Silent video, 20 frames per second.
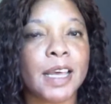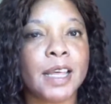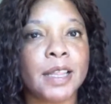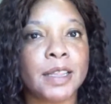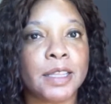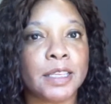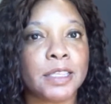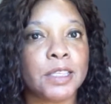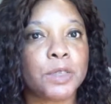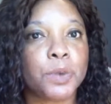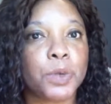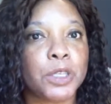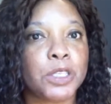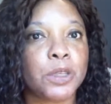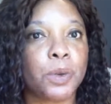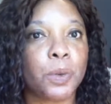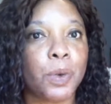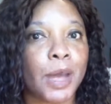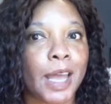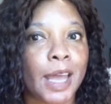And this was
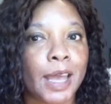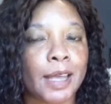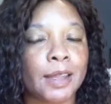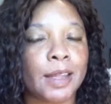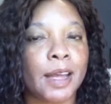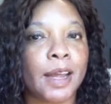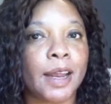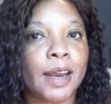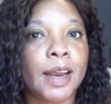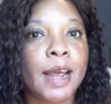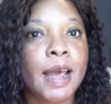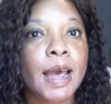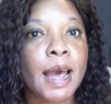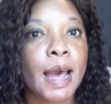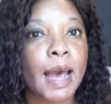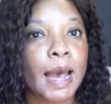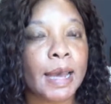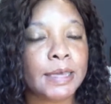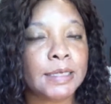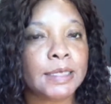a way that
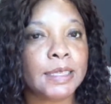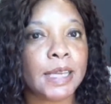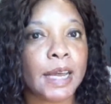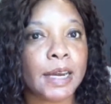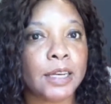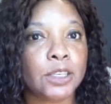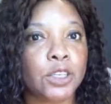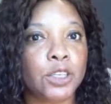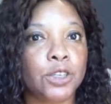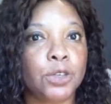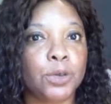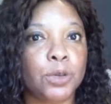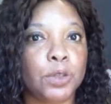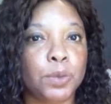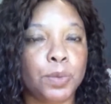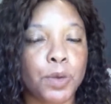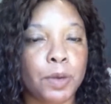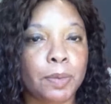I decided to do it,